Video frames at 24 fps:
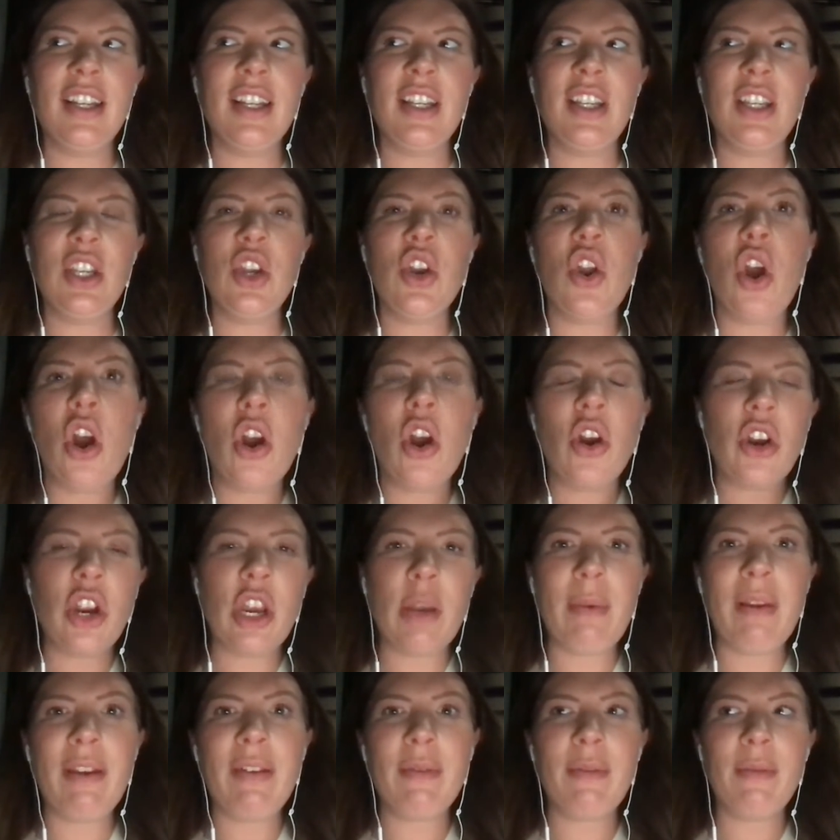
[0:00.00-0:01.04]
you're not going to
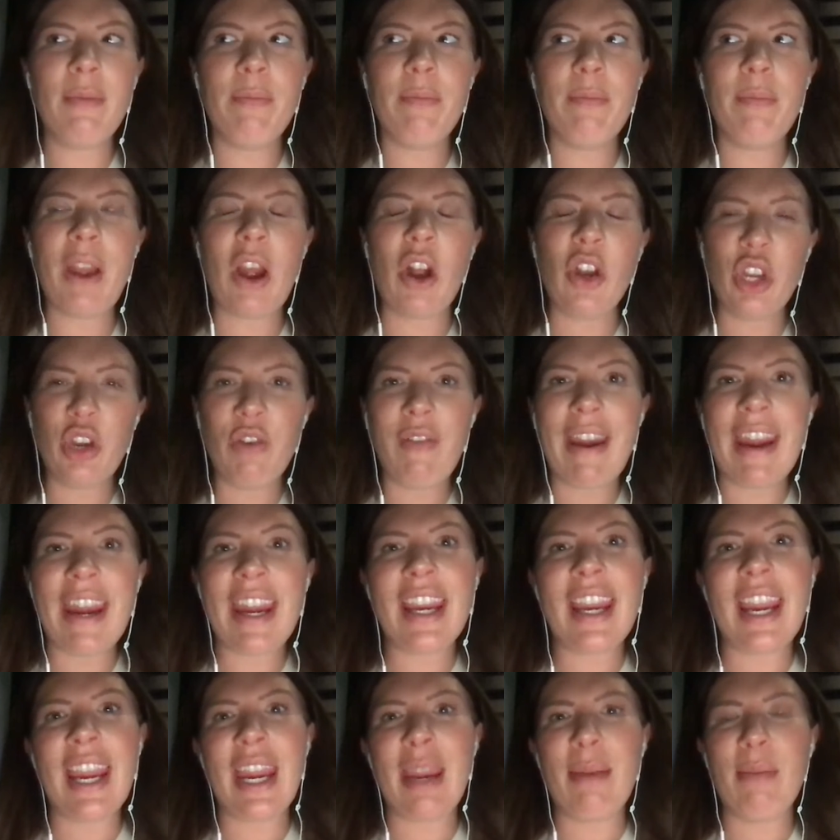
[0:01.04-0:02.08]
be on your A
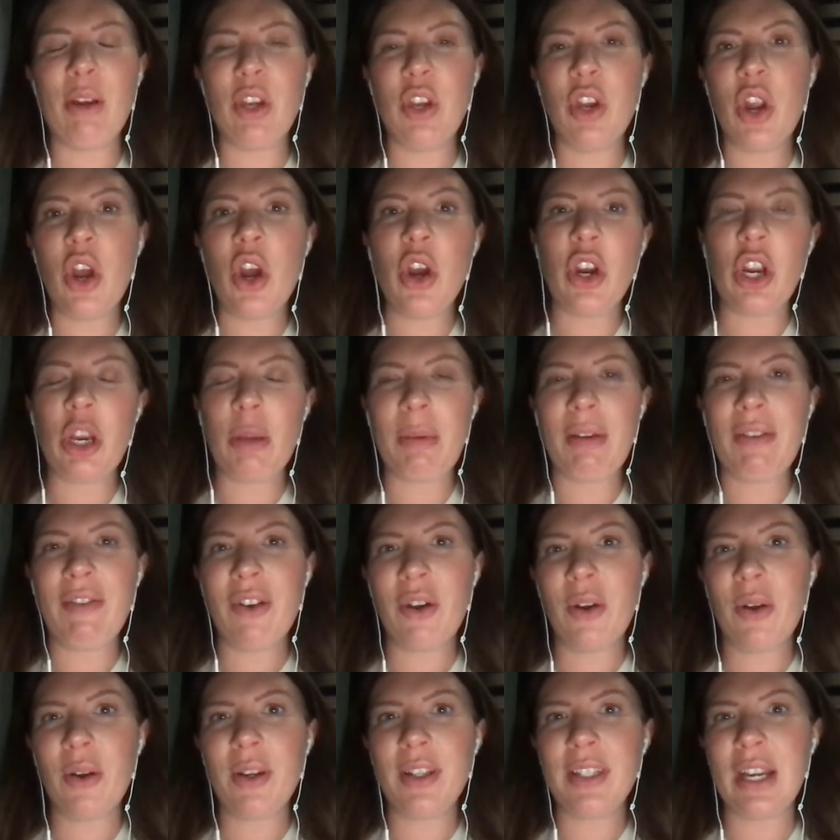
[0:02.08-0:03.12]
game and you're not going to be
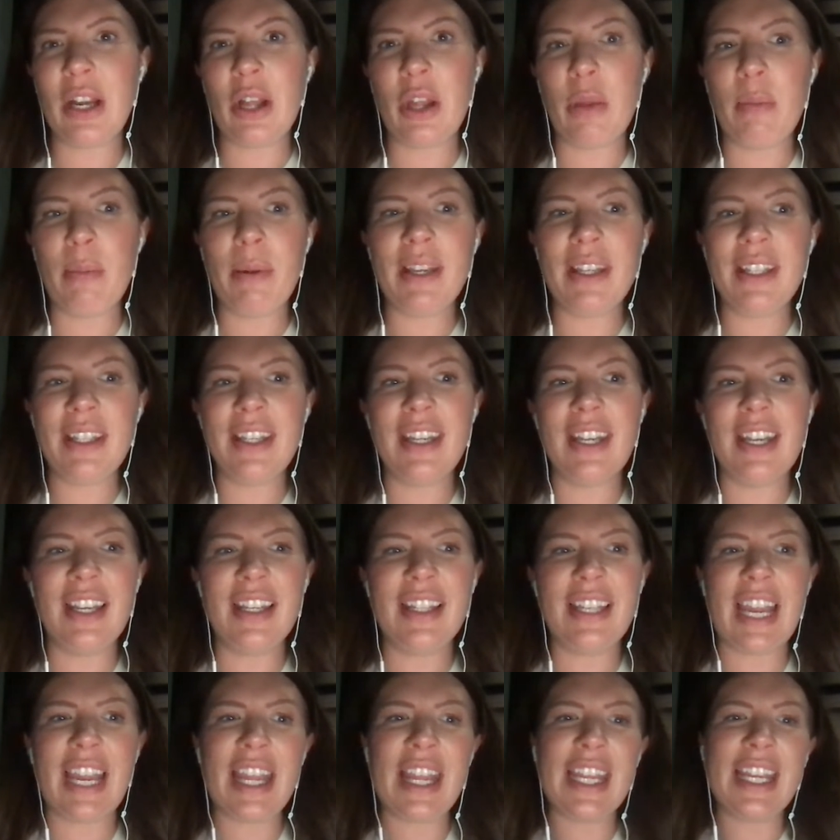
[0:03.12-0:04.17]
focusing on the business.
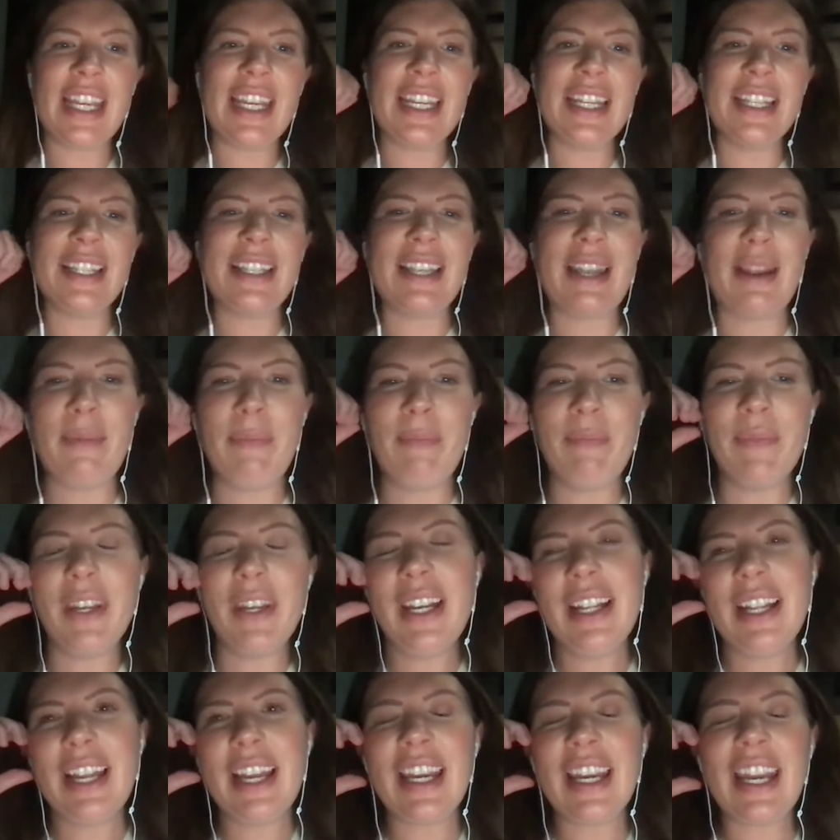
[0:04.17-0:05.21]
Like, I think it's
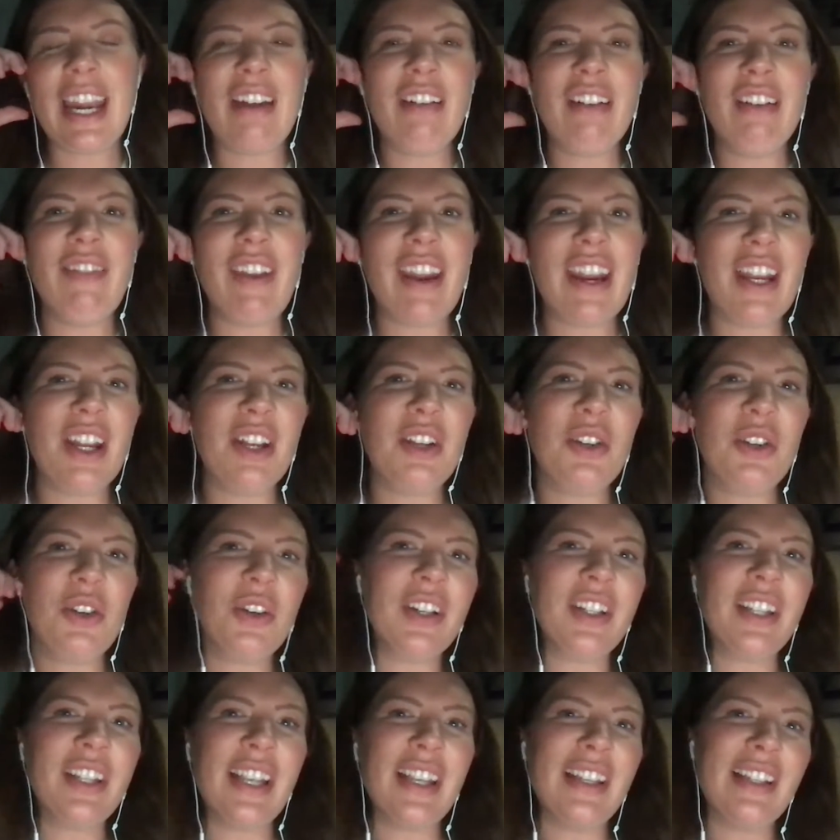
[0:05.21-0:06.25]
Gary
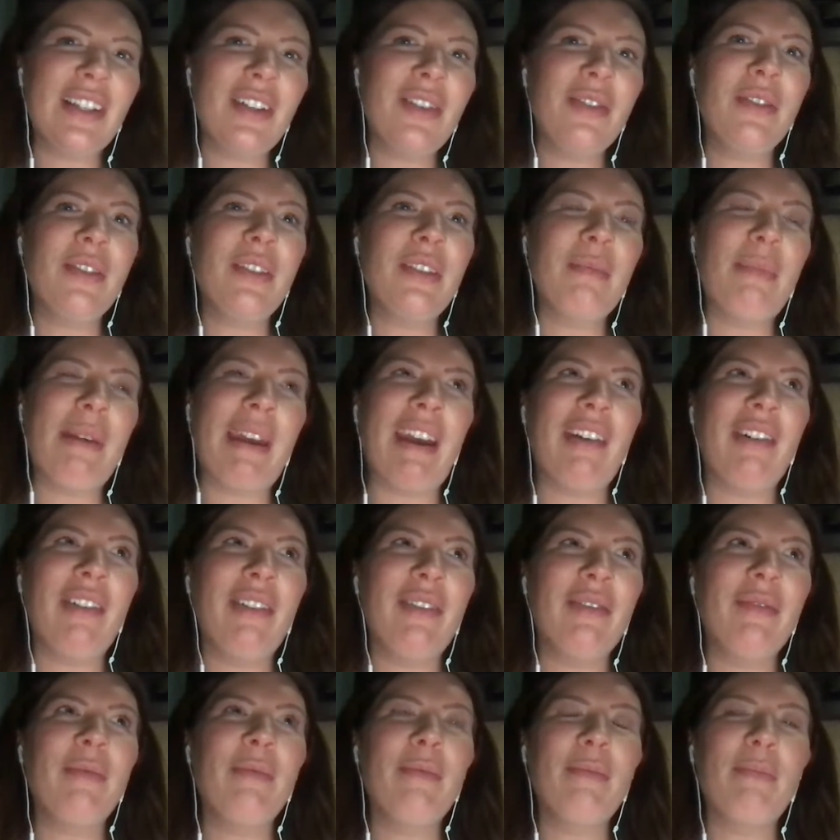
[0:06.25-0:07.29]
Vaynerchuk says loads about
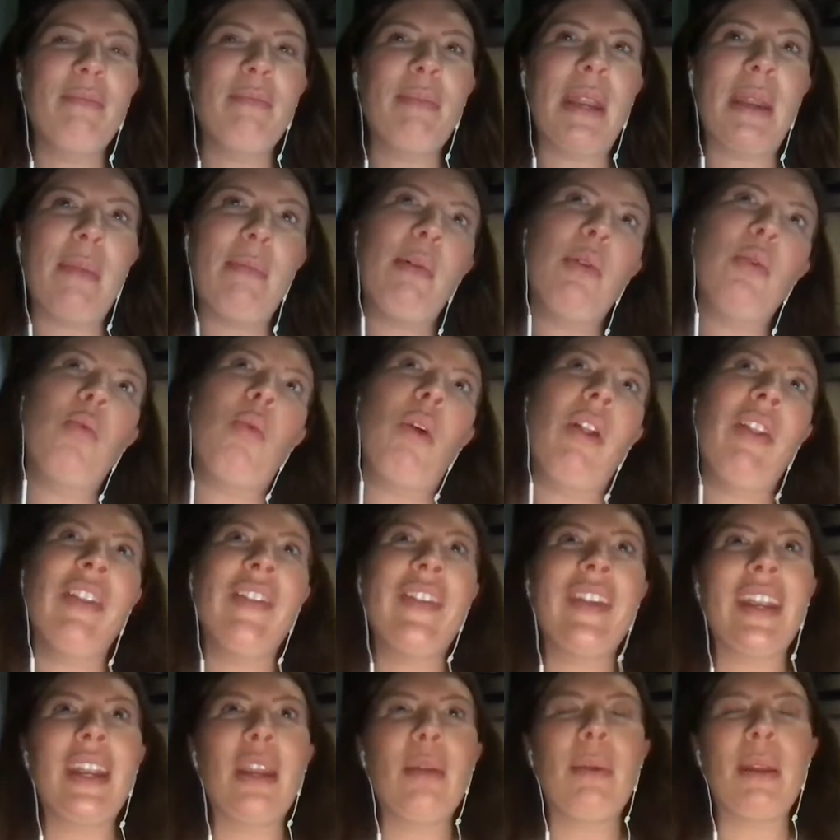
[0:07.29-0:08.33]
people
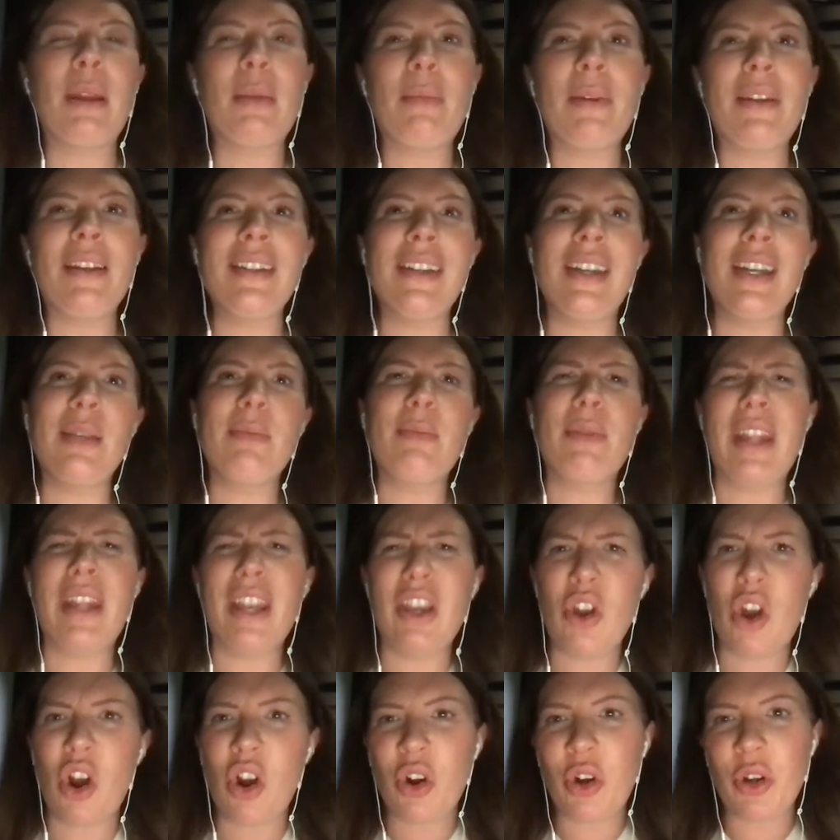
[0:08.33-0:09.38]
wanting a big business, but they're
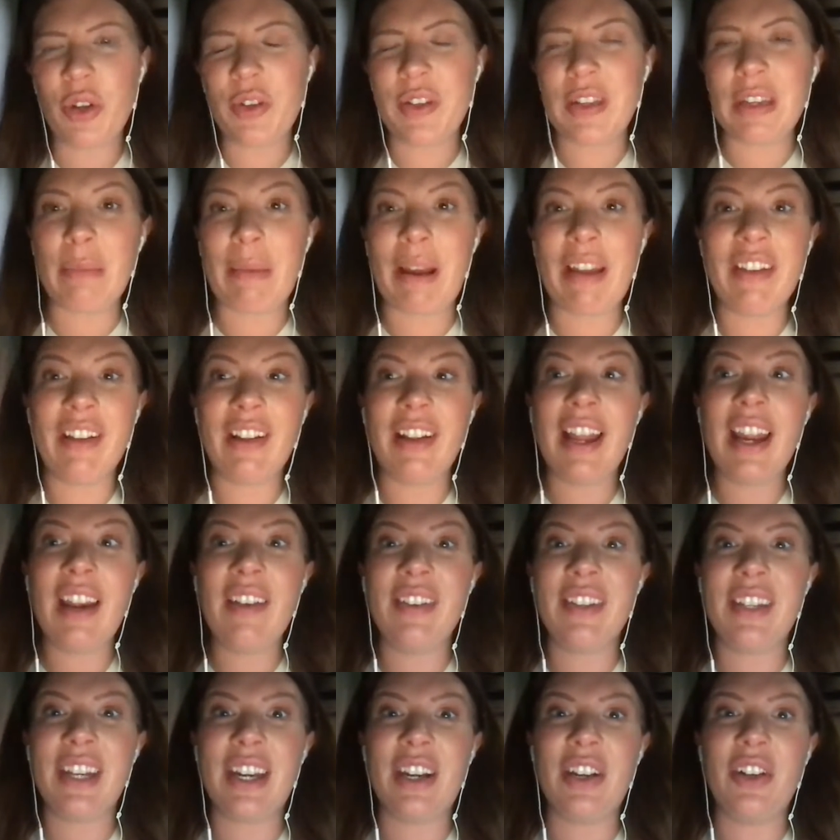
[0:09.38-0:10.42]
not cutting back their
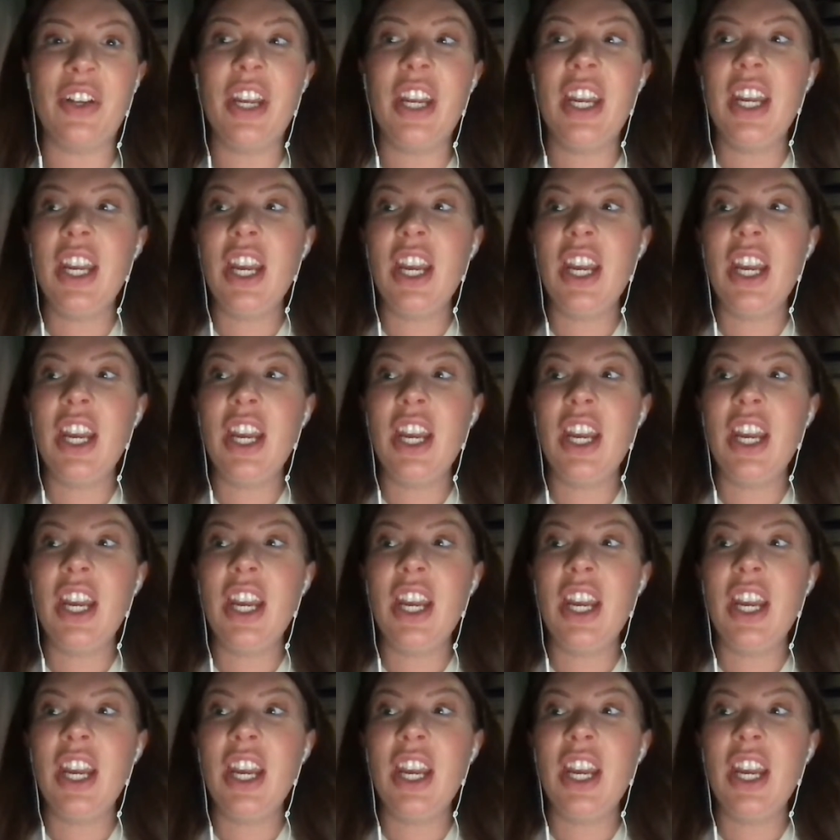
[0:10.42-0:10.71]
lifestyle.